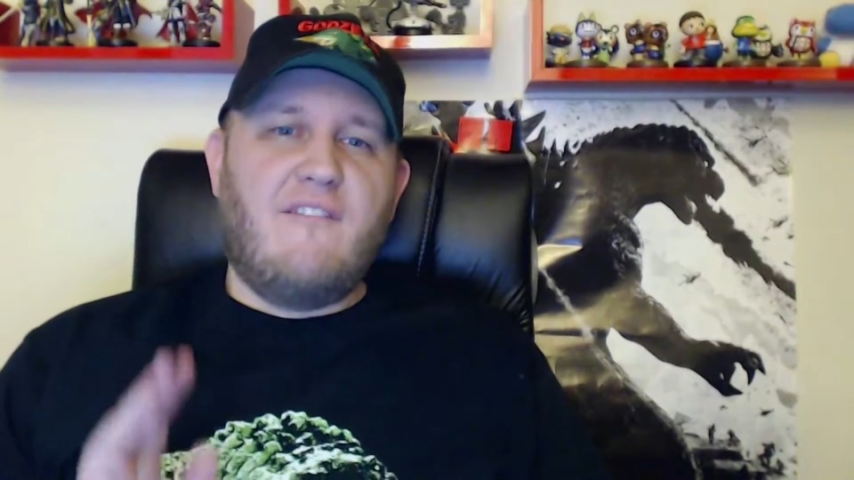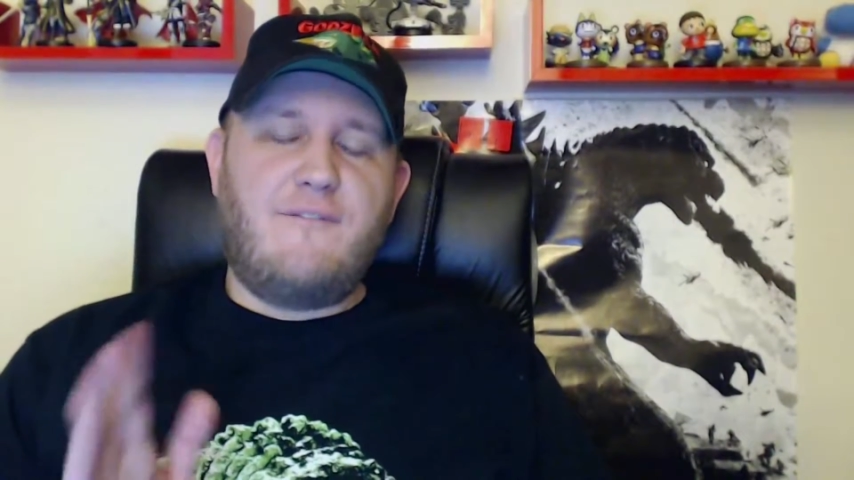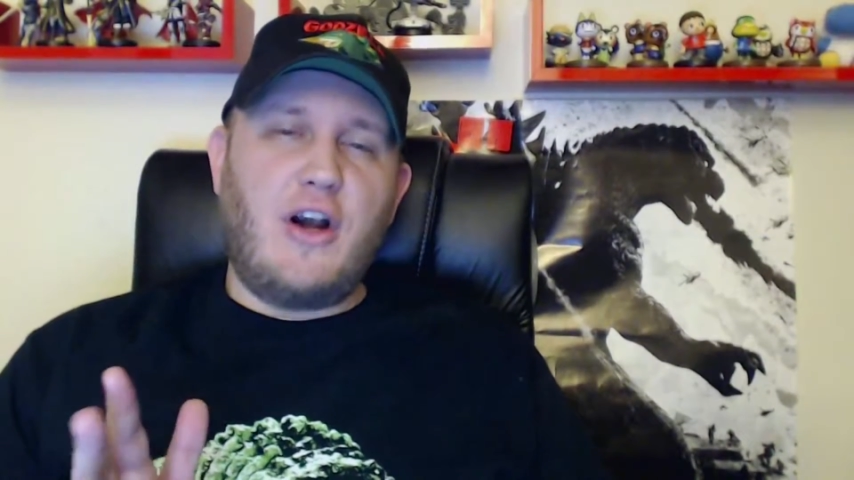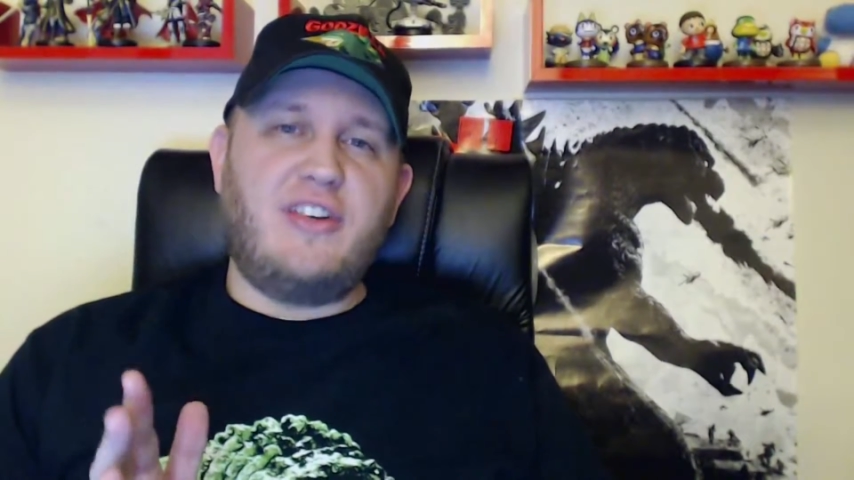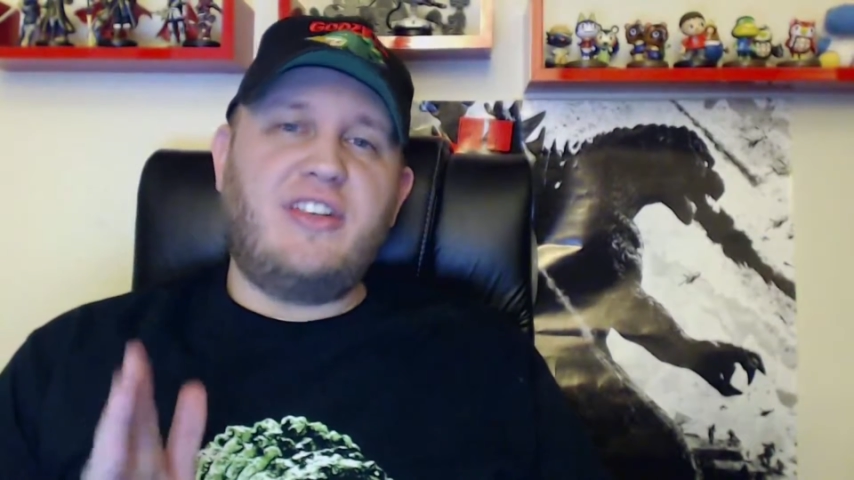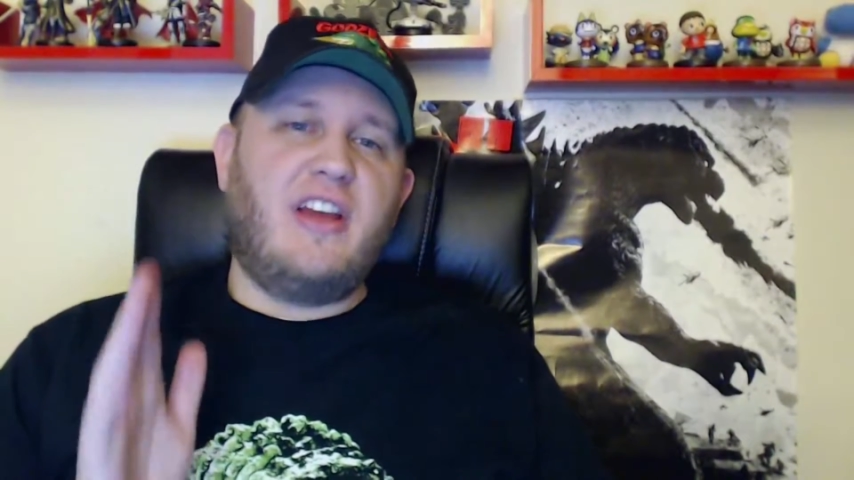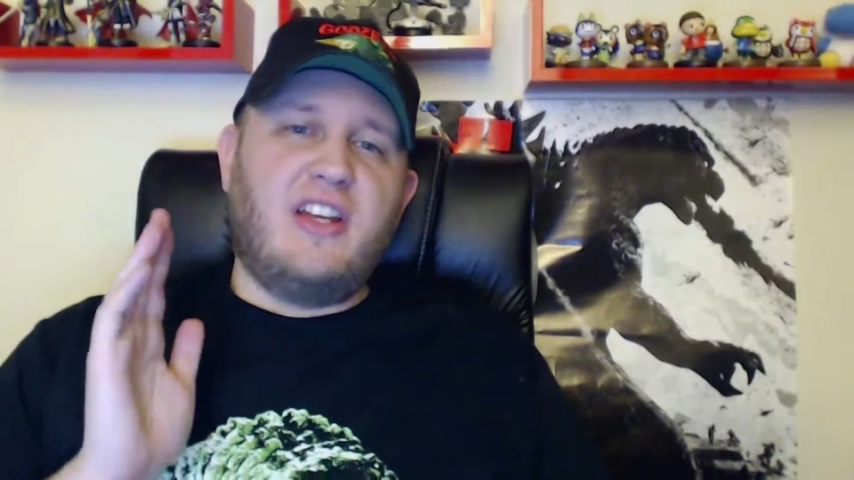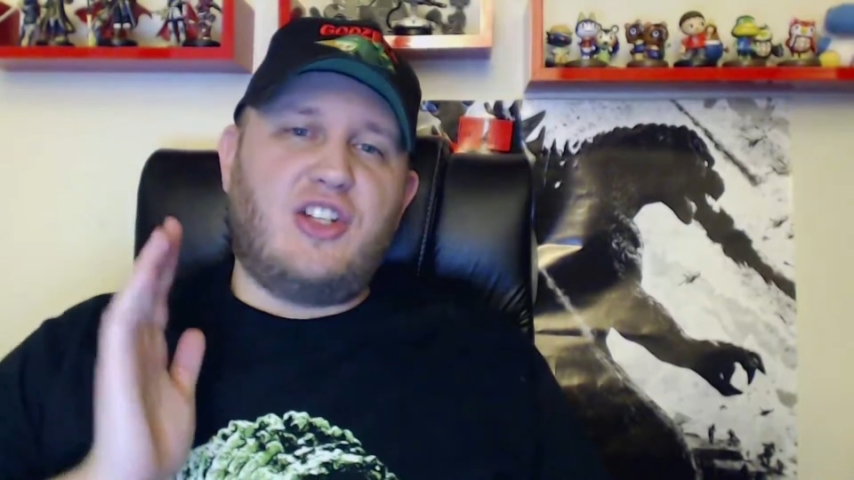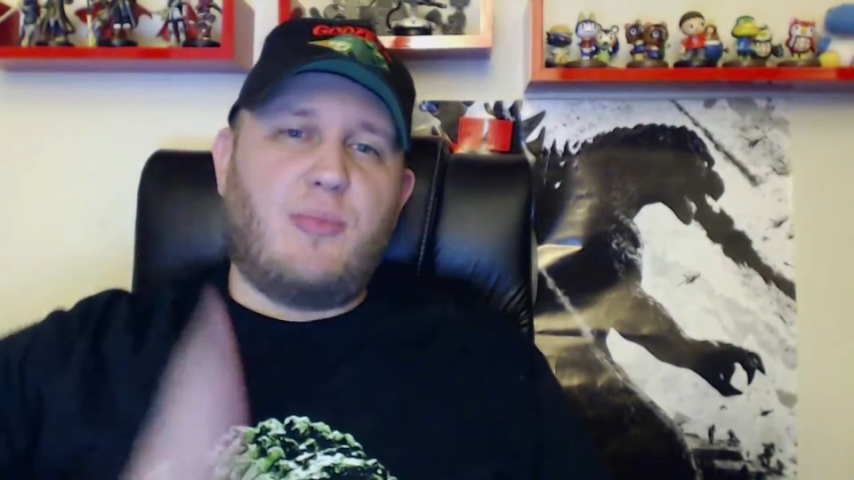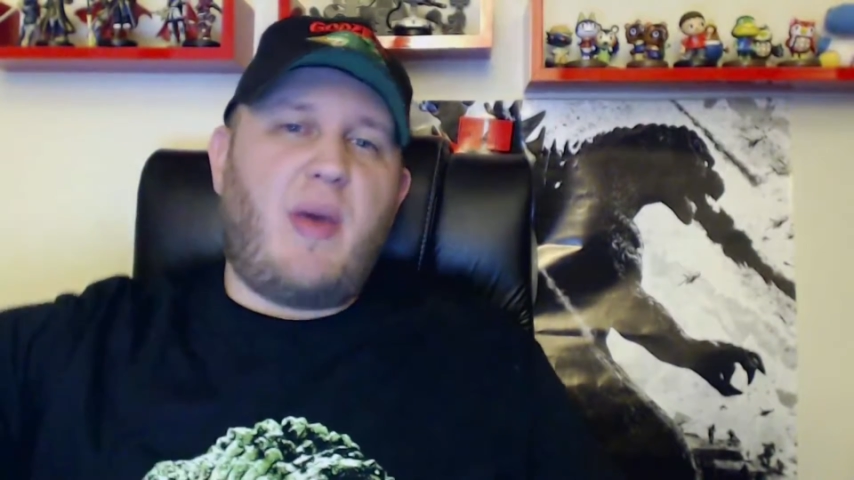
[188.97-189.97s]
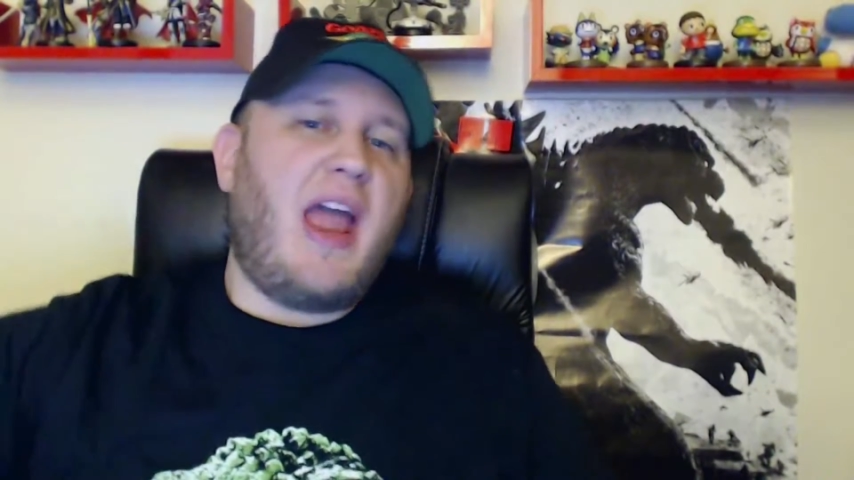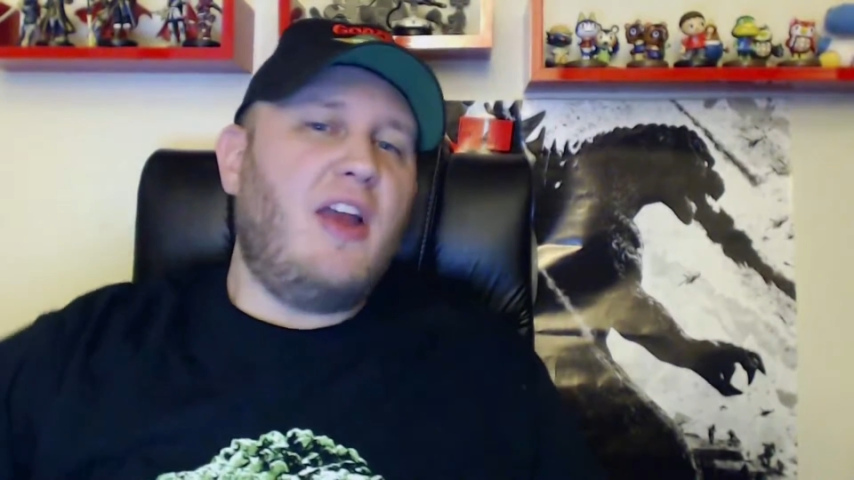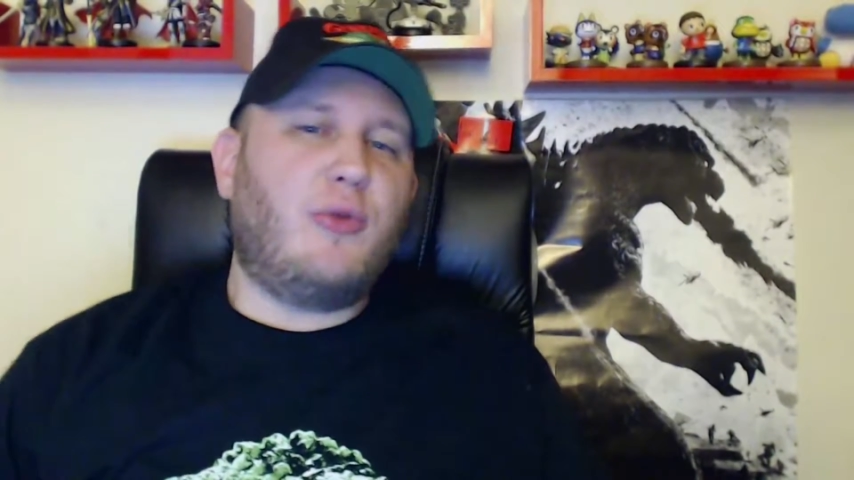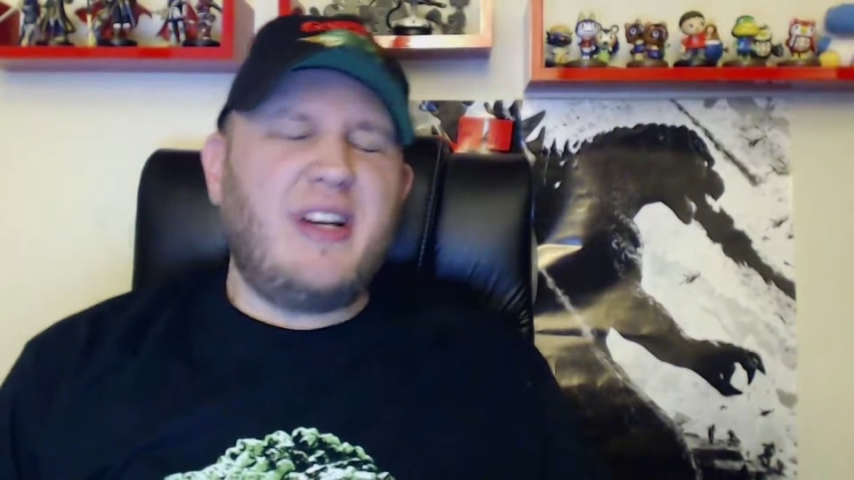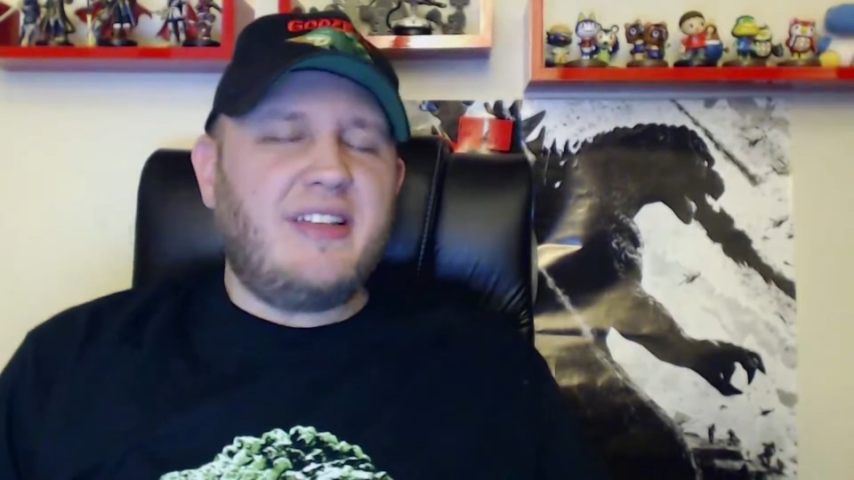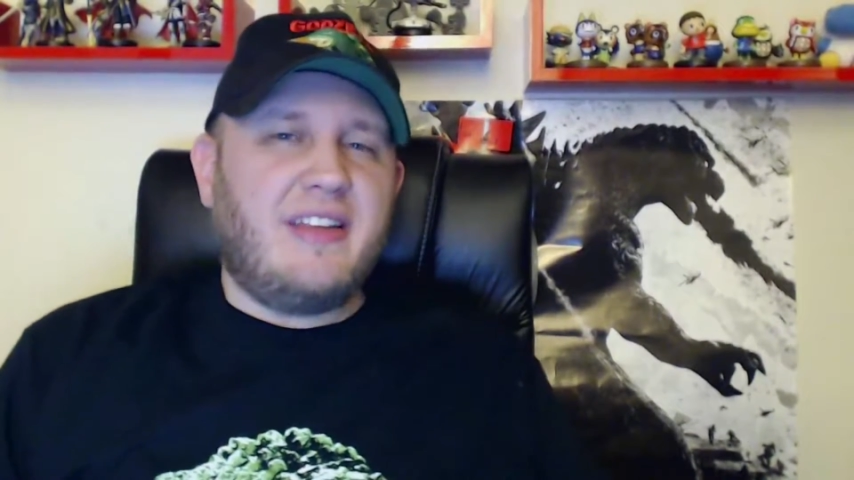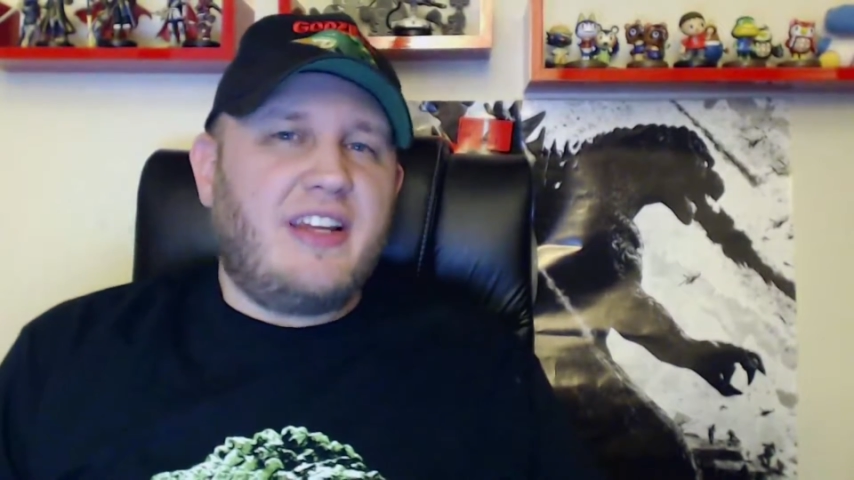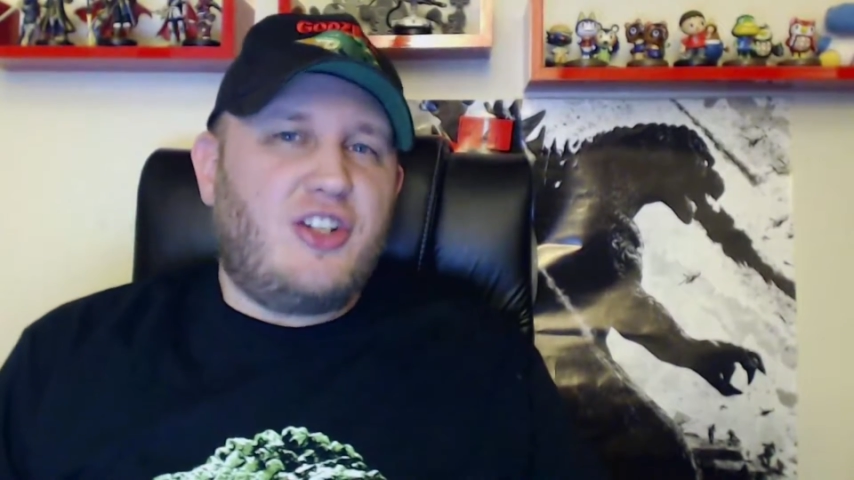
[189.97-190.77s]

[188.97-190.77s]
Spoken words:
First, Japan recently